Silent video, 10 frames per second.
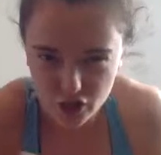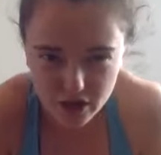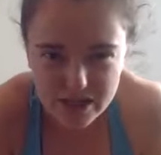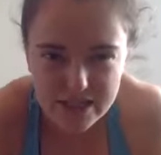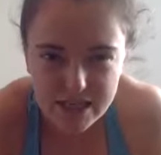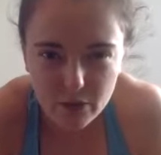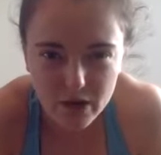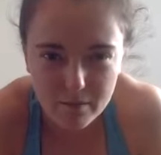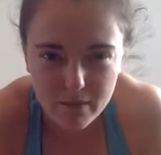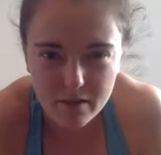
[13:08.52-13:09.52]
you guys see what
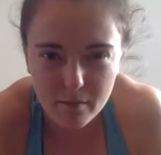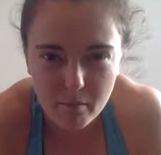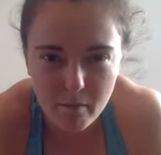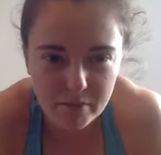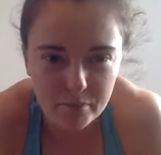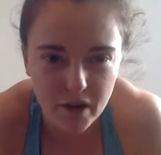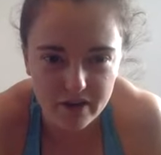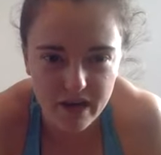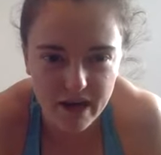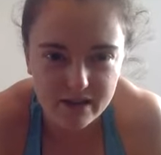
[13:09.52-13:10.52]
I meant, meant by
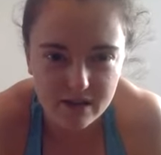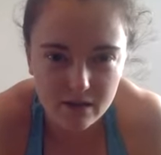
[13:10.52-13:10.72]
that?